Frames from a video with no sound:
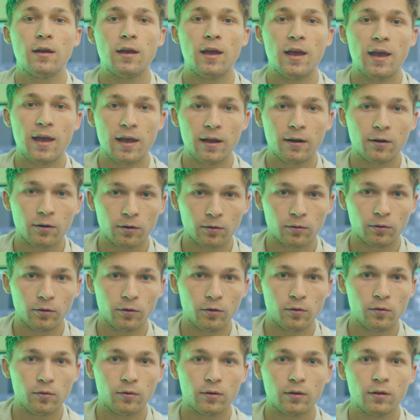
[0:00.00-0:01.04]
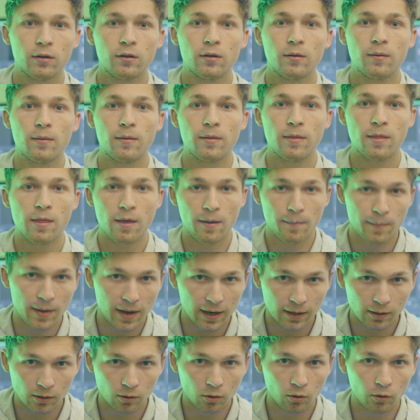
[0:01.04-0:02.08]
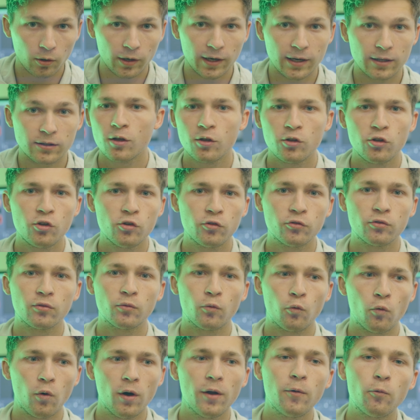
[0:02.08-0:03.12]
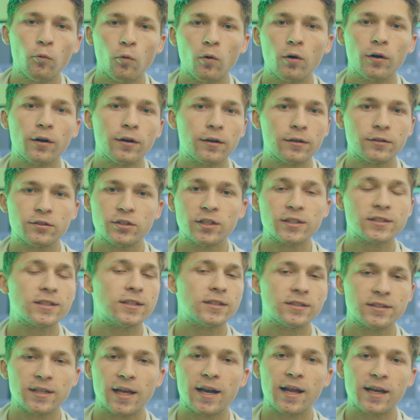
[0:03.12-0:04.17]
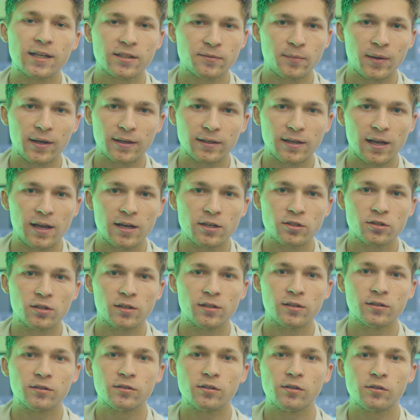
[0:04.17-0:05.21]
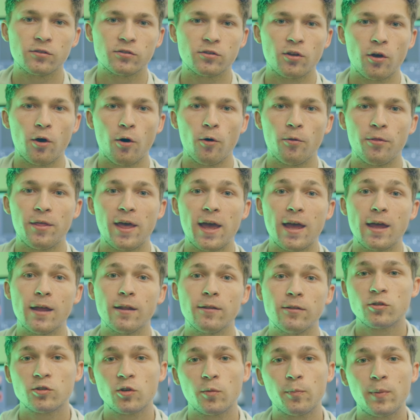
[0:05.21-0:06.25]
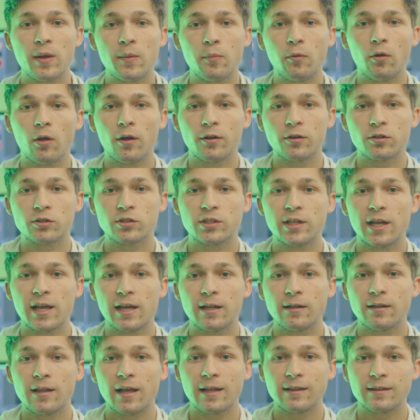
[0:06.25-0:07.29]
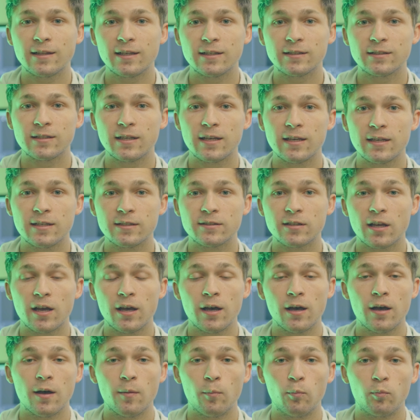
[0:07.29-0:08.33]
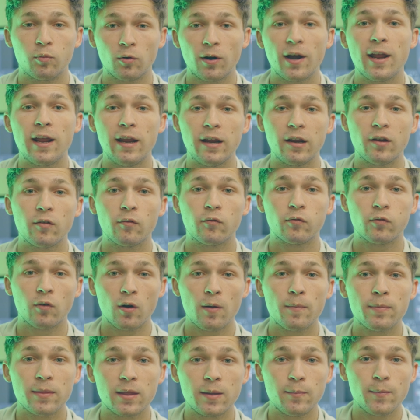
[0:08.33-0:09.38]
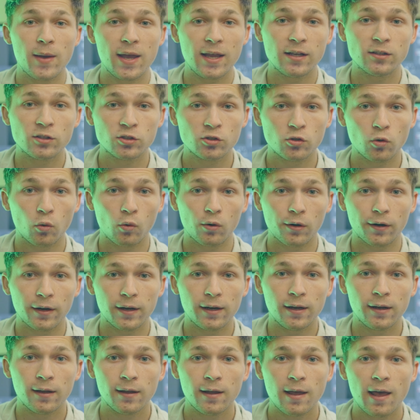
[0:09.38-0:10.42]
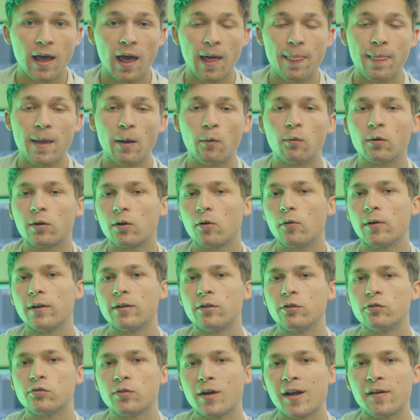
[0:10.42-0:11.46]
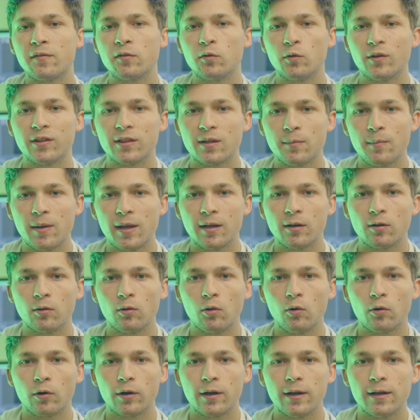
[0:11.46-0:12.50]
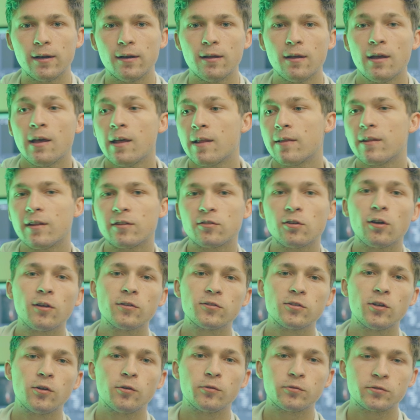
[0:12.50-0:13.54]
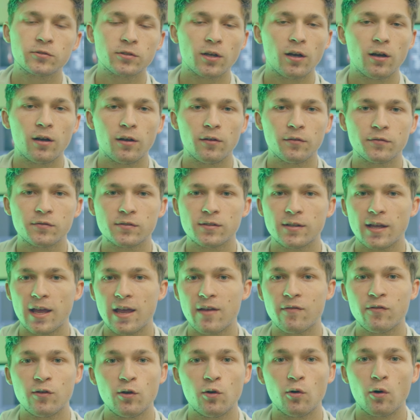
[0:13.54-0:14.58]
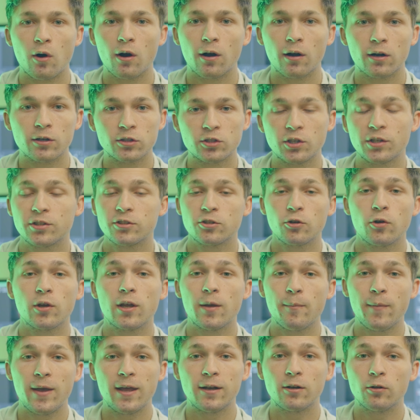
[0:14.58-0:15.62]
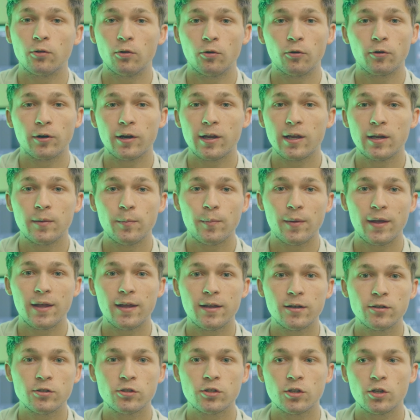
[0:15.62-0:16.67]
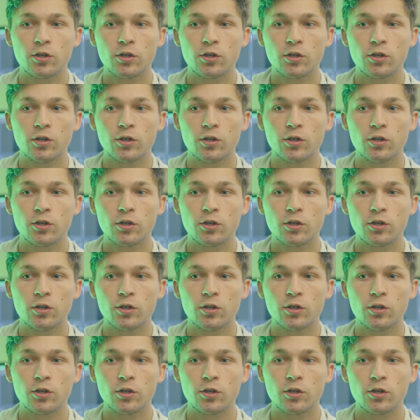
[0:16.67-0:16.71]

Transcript: Interlude, The Mandalorian. Use one word just to set expectations so people understand that this is a break from the main story and that we're going to travel with the Mandalorian. This also solves if you are just doing a Mandalorian binge.